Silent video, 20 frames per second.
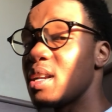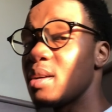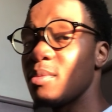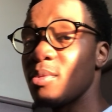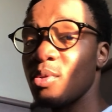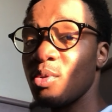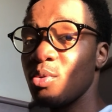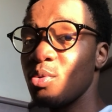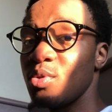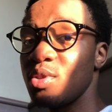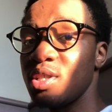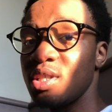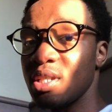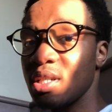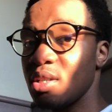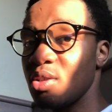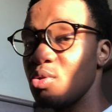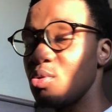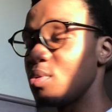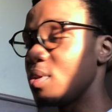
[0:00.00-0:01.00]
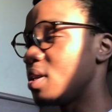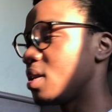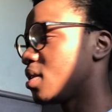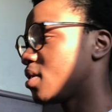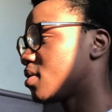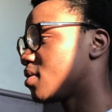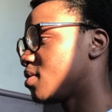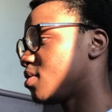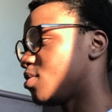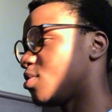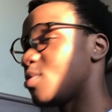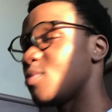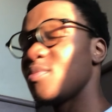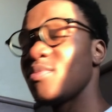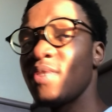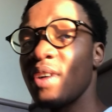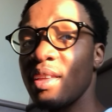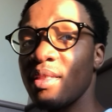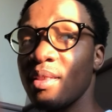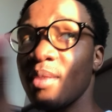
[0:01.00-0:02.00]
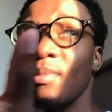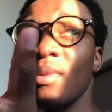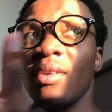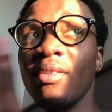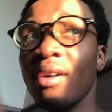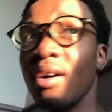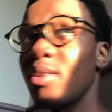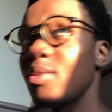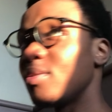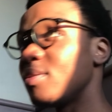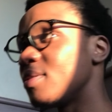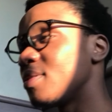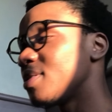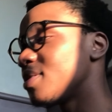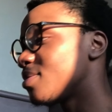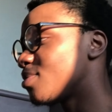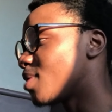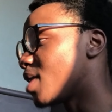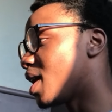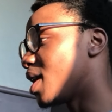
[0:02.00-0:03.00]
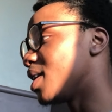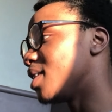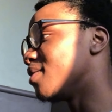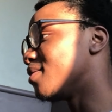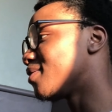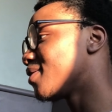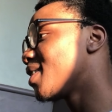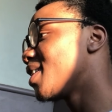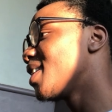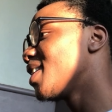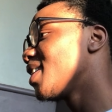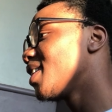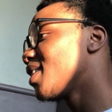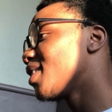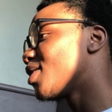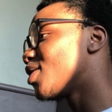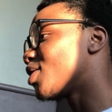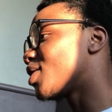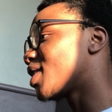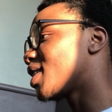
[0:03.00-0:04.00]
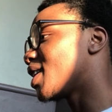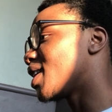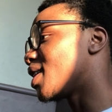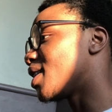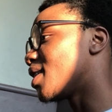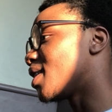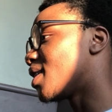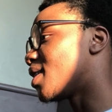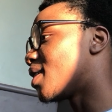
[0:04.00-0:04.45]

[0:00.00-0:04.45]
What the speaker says: about Gucci and Louis. You don't find them around where I live. Okay.